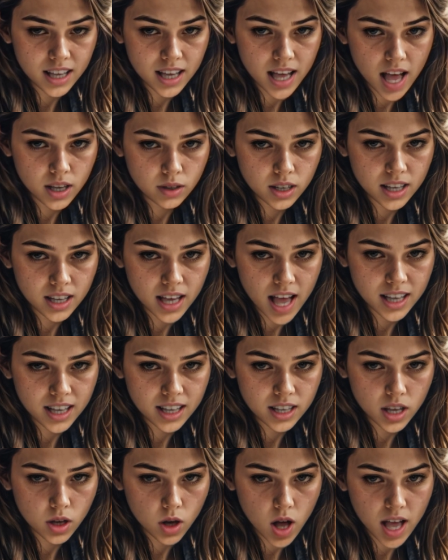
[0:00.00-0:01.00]
I was getting
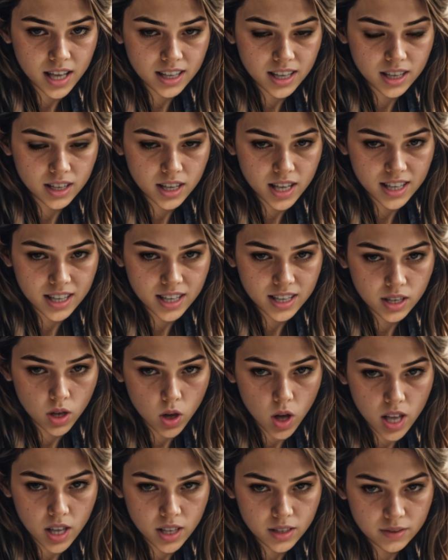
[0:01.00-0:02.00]
no answer at the
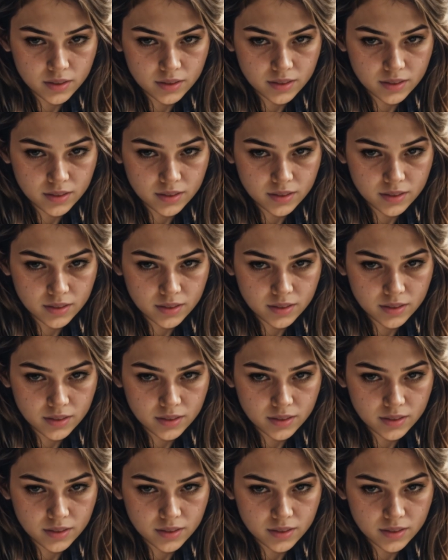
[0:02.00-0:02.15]
door.